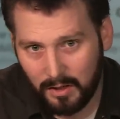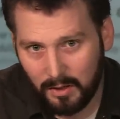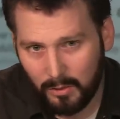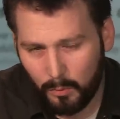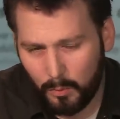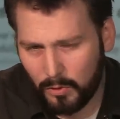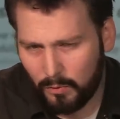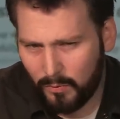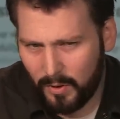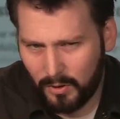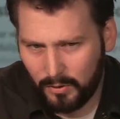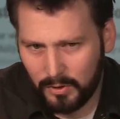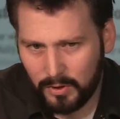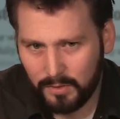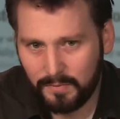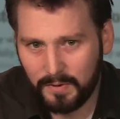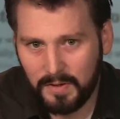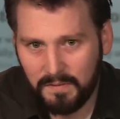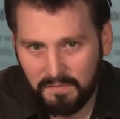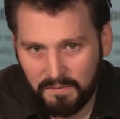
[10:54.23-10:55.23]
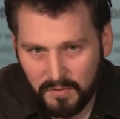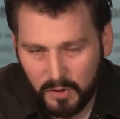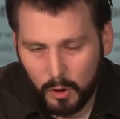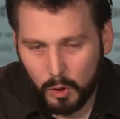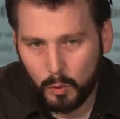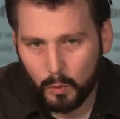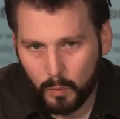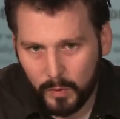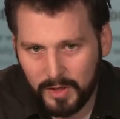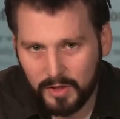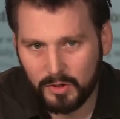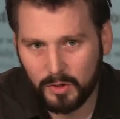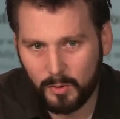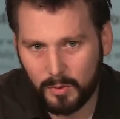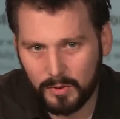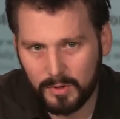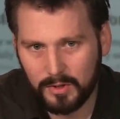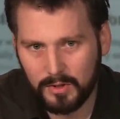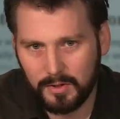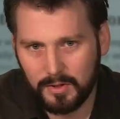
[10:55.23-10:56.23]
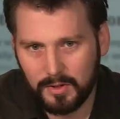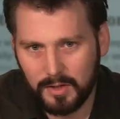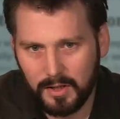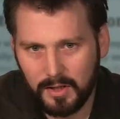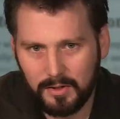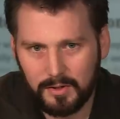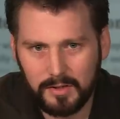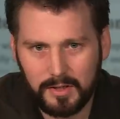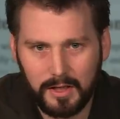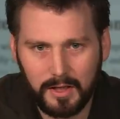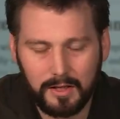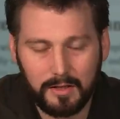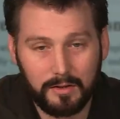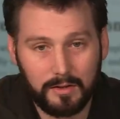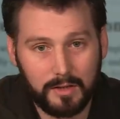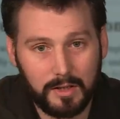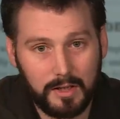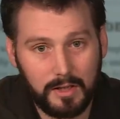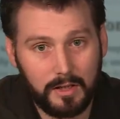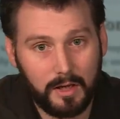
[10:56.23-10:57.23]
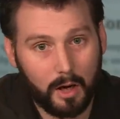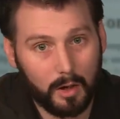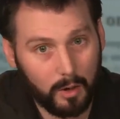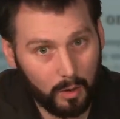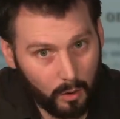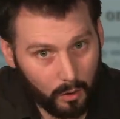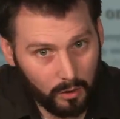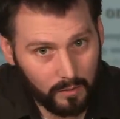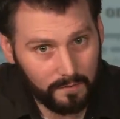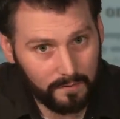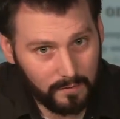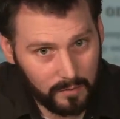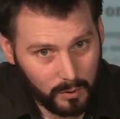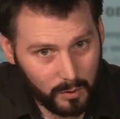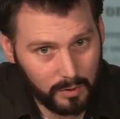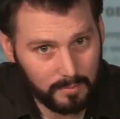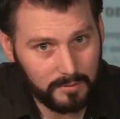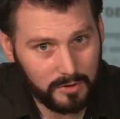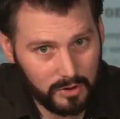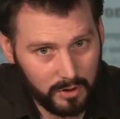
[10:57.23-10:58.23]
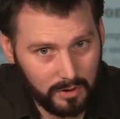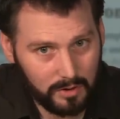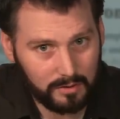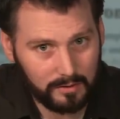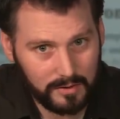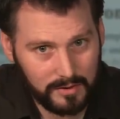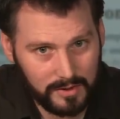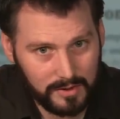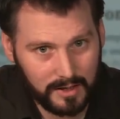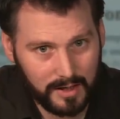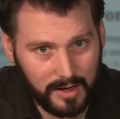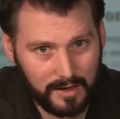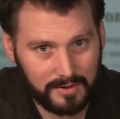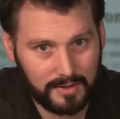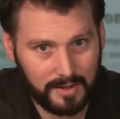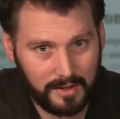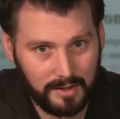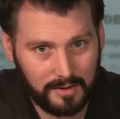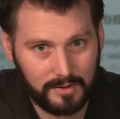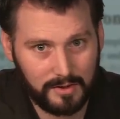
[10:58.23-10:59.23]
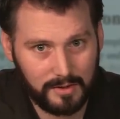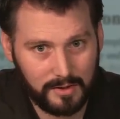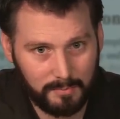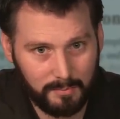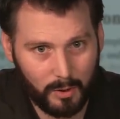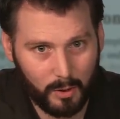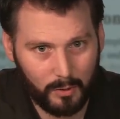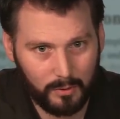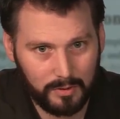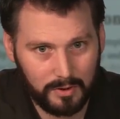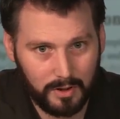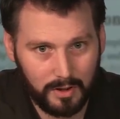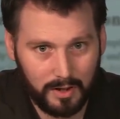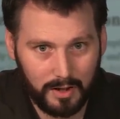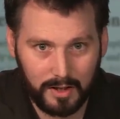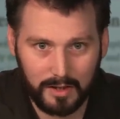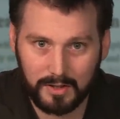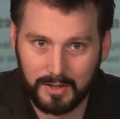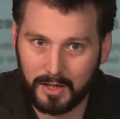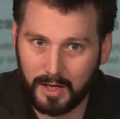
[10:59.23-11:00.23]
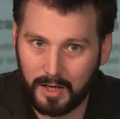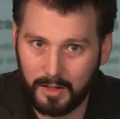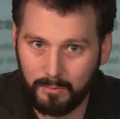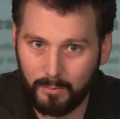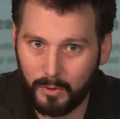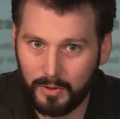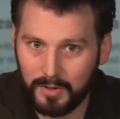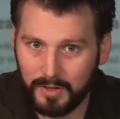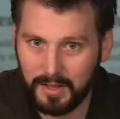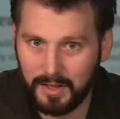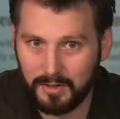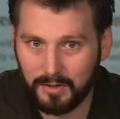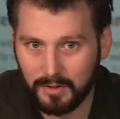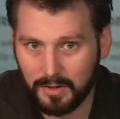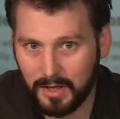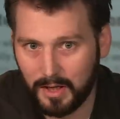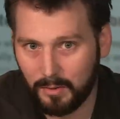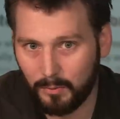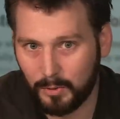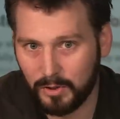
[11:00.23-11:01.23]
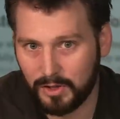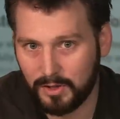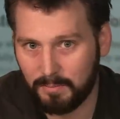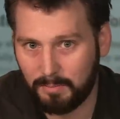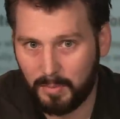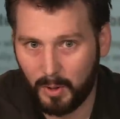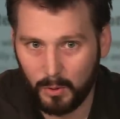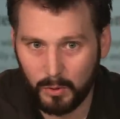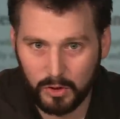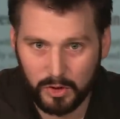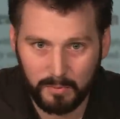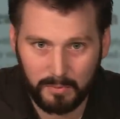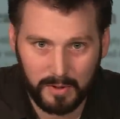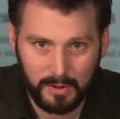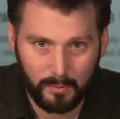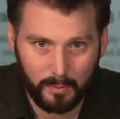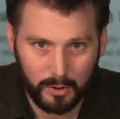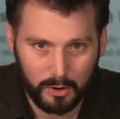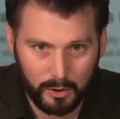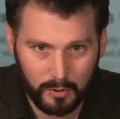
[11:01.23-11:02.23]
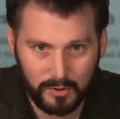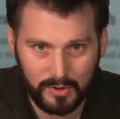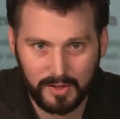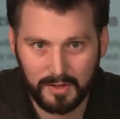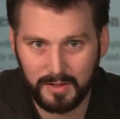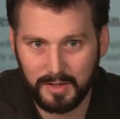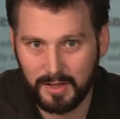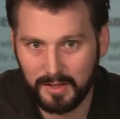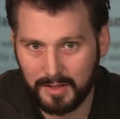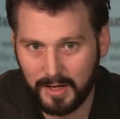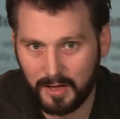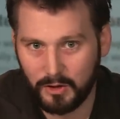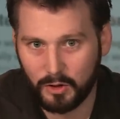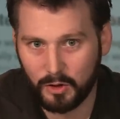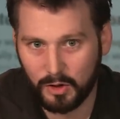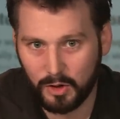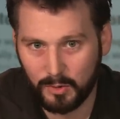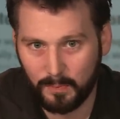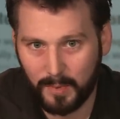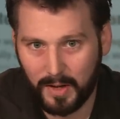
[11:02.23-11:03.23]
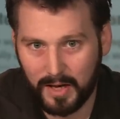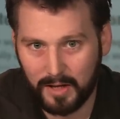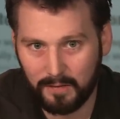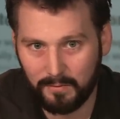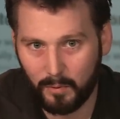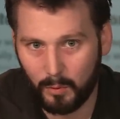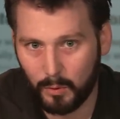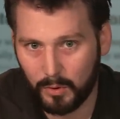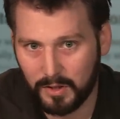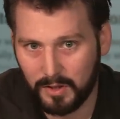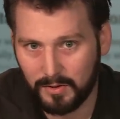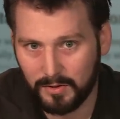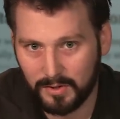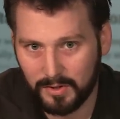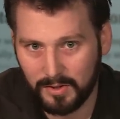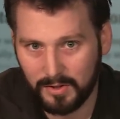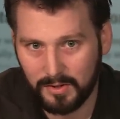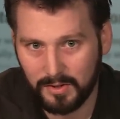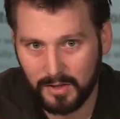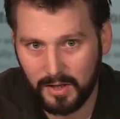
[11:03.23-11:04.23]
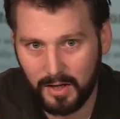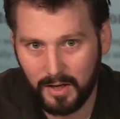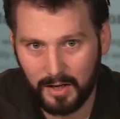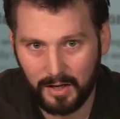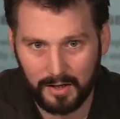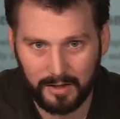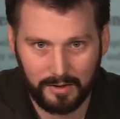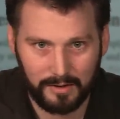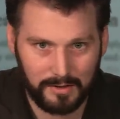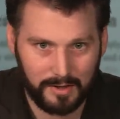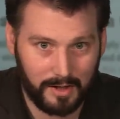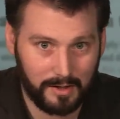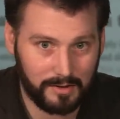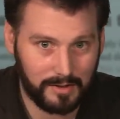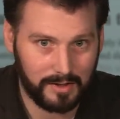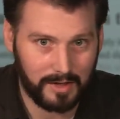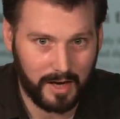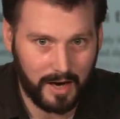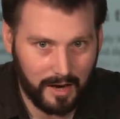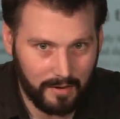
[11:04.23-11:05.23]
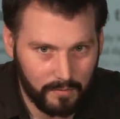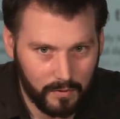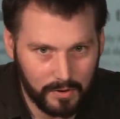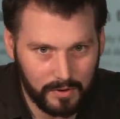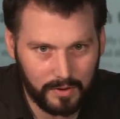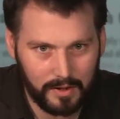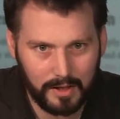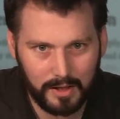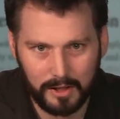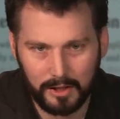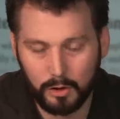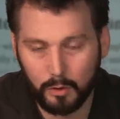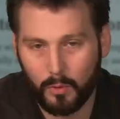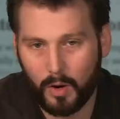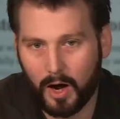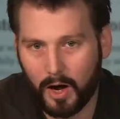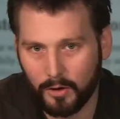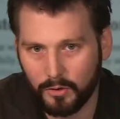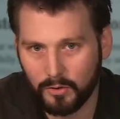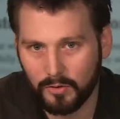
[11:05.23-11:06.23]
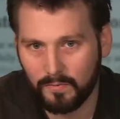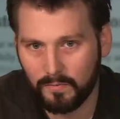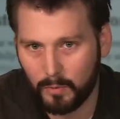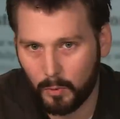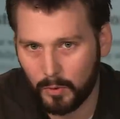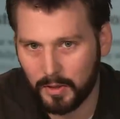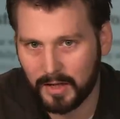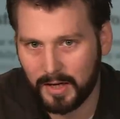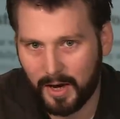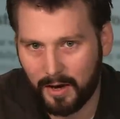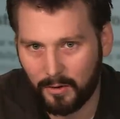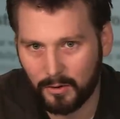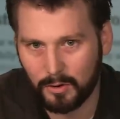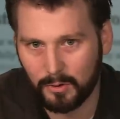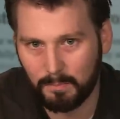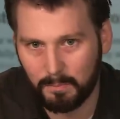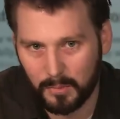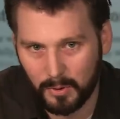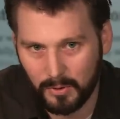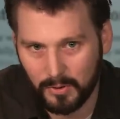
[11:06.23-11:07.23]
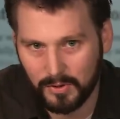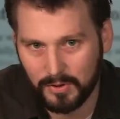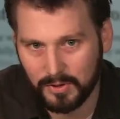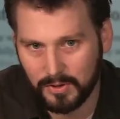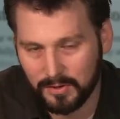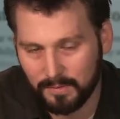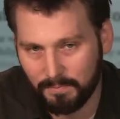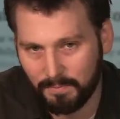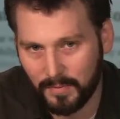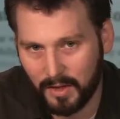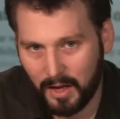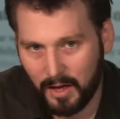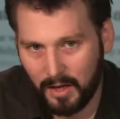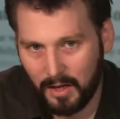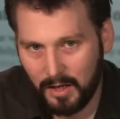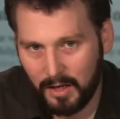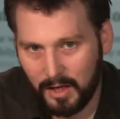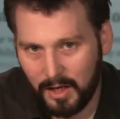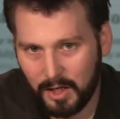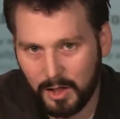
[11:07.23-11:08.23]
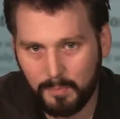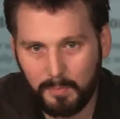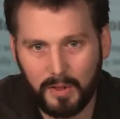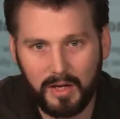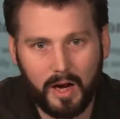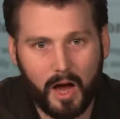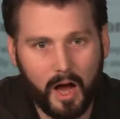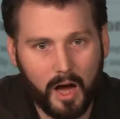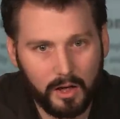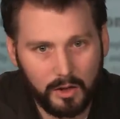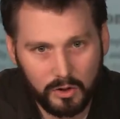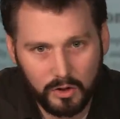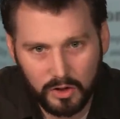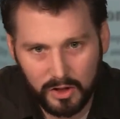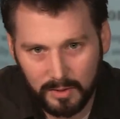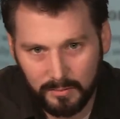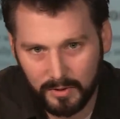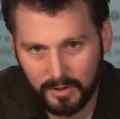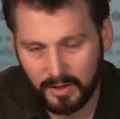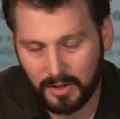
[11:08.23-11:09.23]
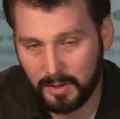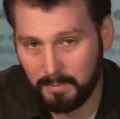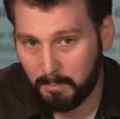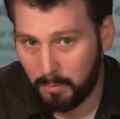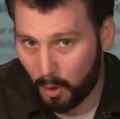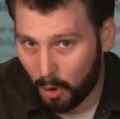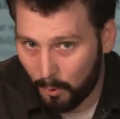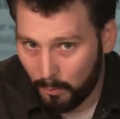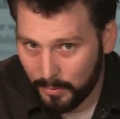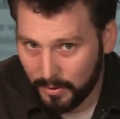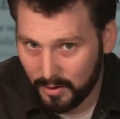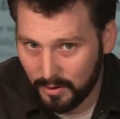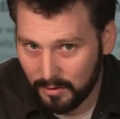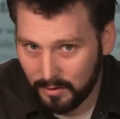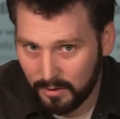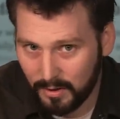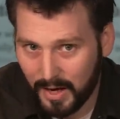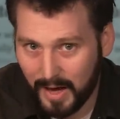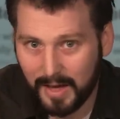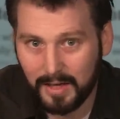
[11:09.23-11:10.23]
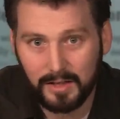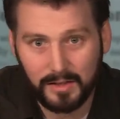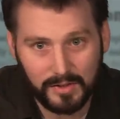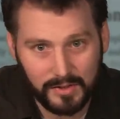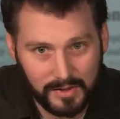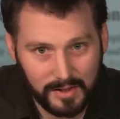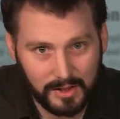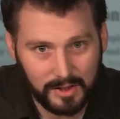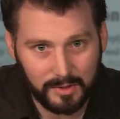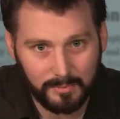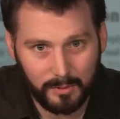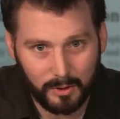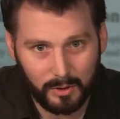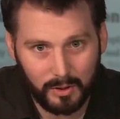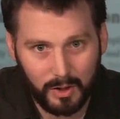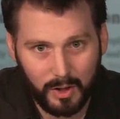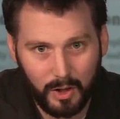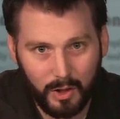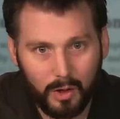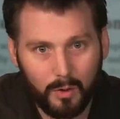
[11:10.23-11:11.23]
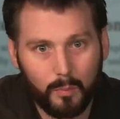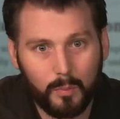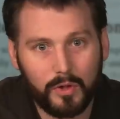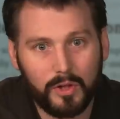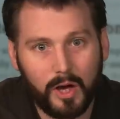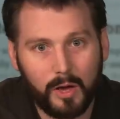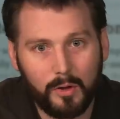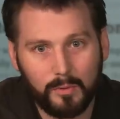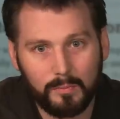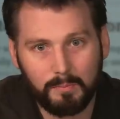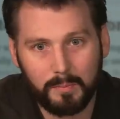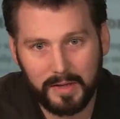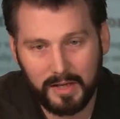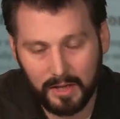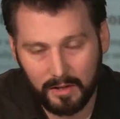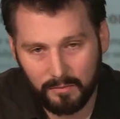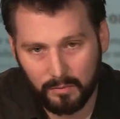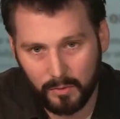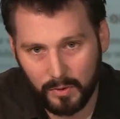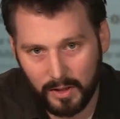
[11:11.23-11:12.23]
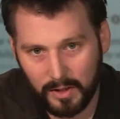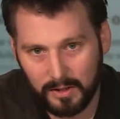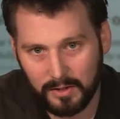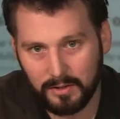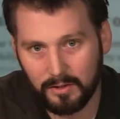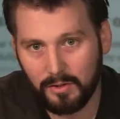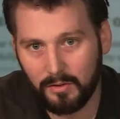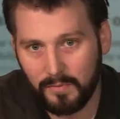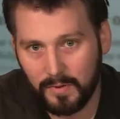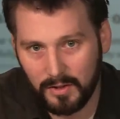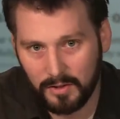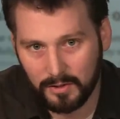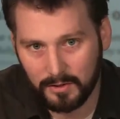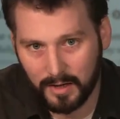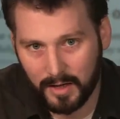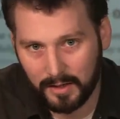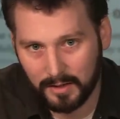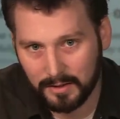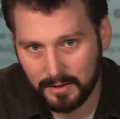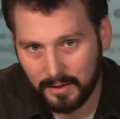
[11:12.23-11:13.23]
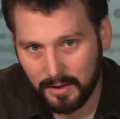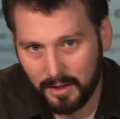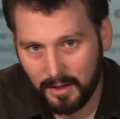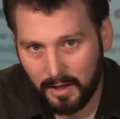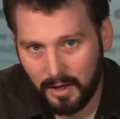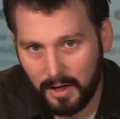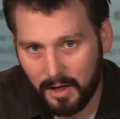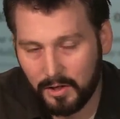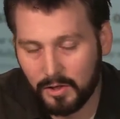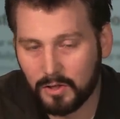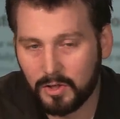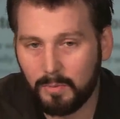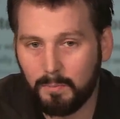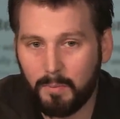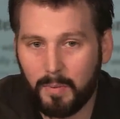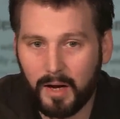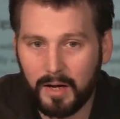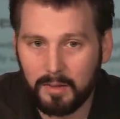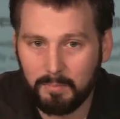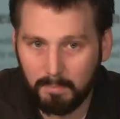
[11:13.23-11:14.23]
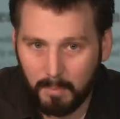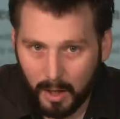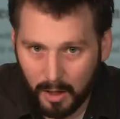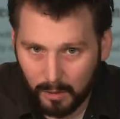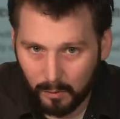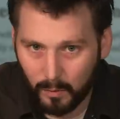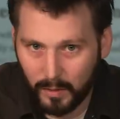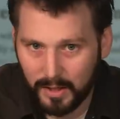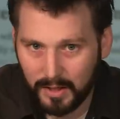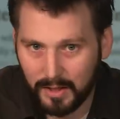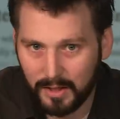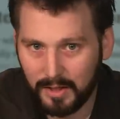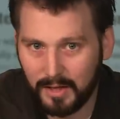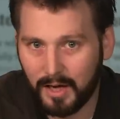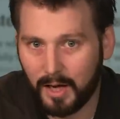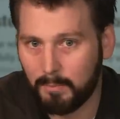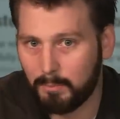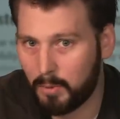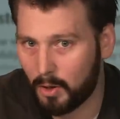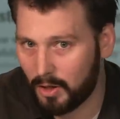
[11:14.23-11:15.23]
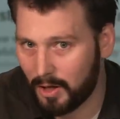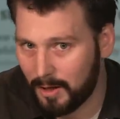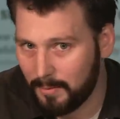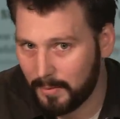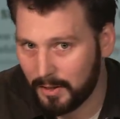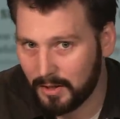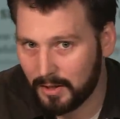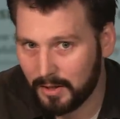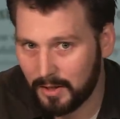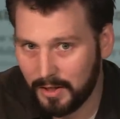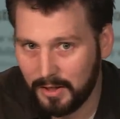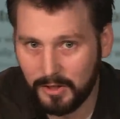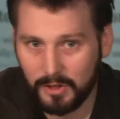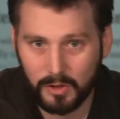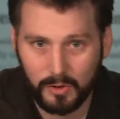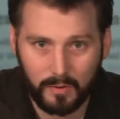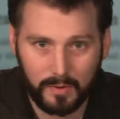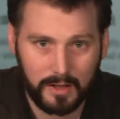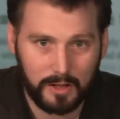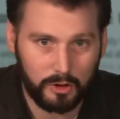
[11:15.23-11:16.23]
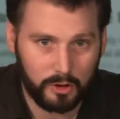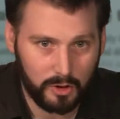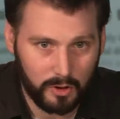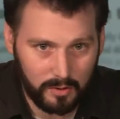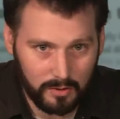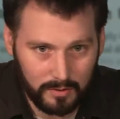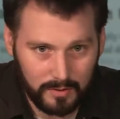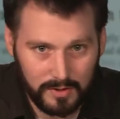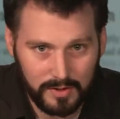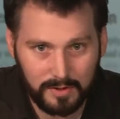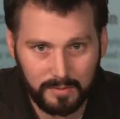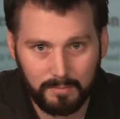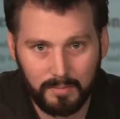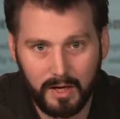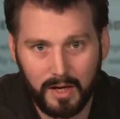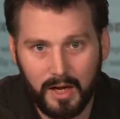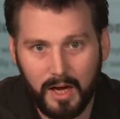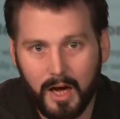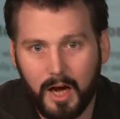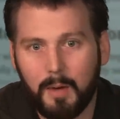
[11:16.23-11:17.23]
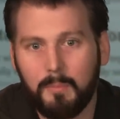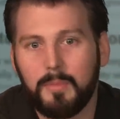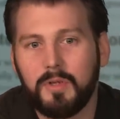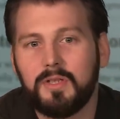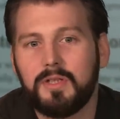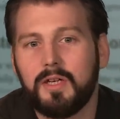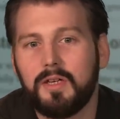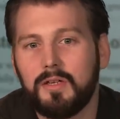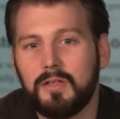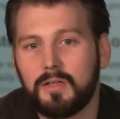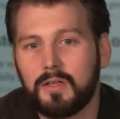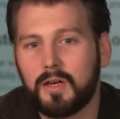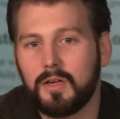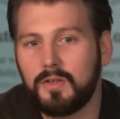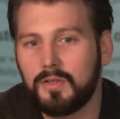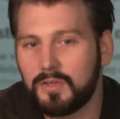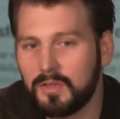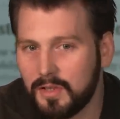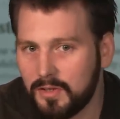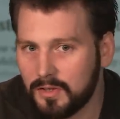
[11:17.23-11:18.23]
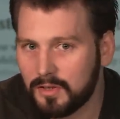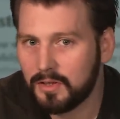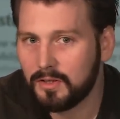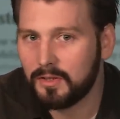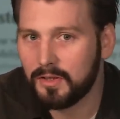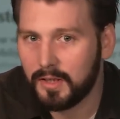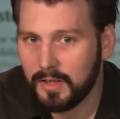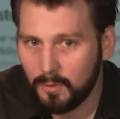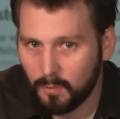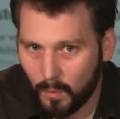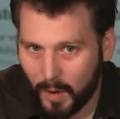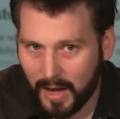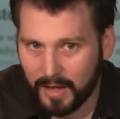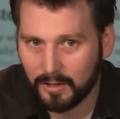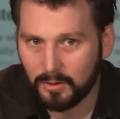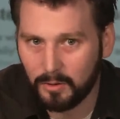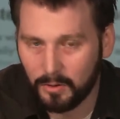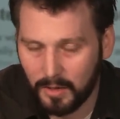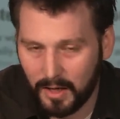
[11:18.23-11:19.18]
With relatively few resources, it has taken the long-form journalistic essay as its mode at a time when internet was supposed to be reducing the attention span of audiences and condensing everything into 140-character bursts. It has been unashamedly popular and accessible without being afraid of intellect. It has combined muckraking and polemic, history and journalism, and maintained a consistently radical